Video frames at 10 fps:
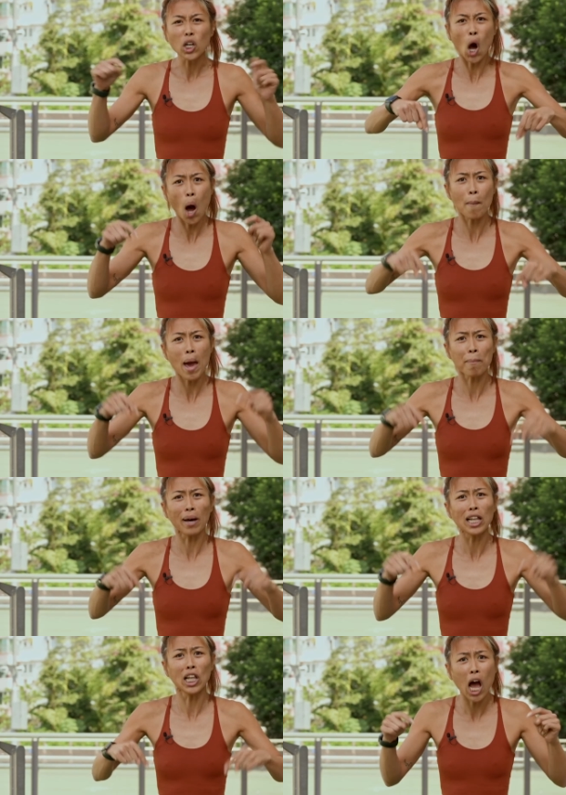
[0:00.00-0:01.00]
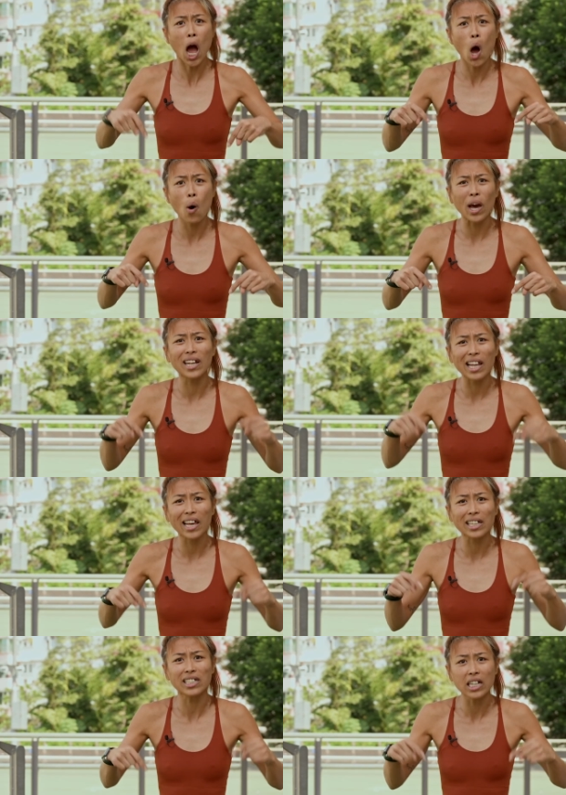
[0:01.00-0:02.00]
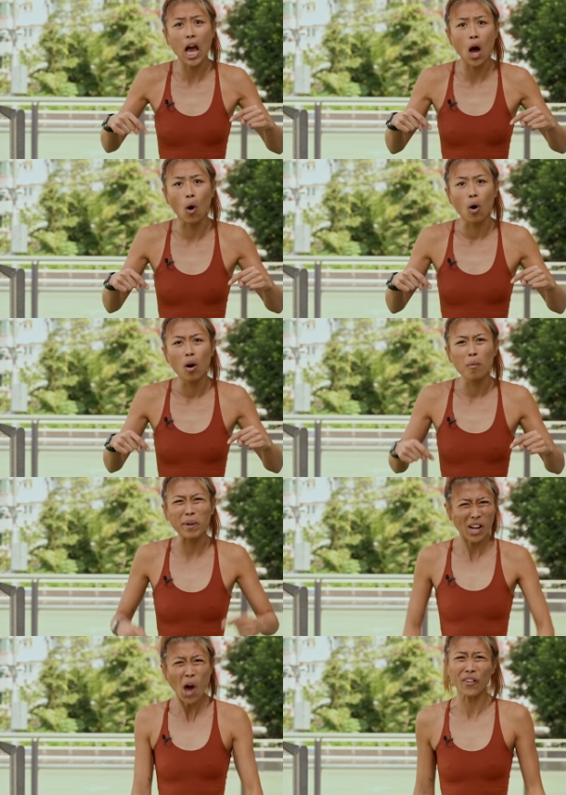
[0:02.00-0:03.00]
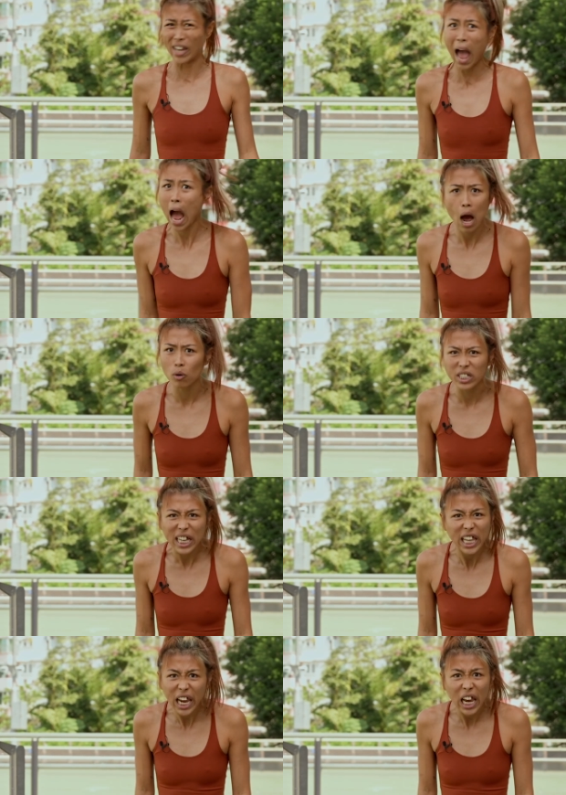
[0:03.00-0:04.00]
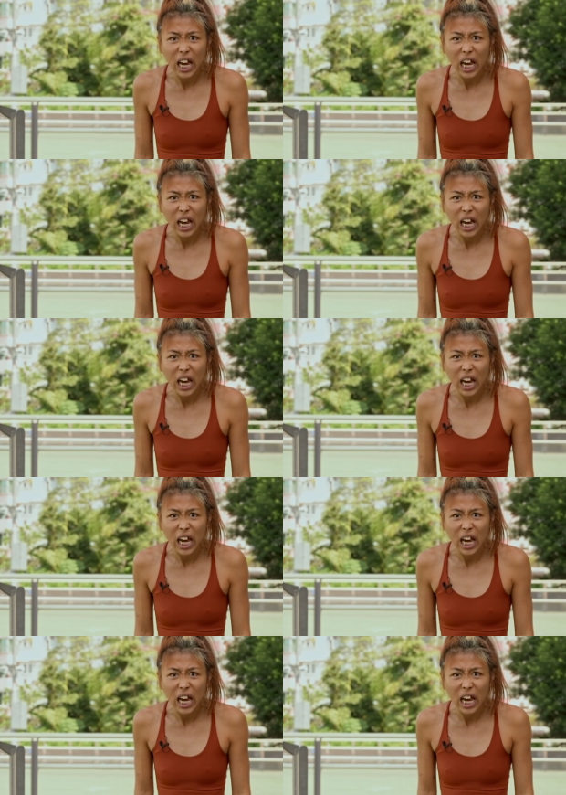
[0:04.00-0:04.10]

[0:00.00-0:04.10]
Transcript: Comment below and let us know. But not now, silly.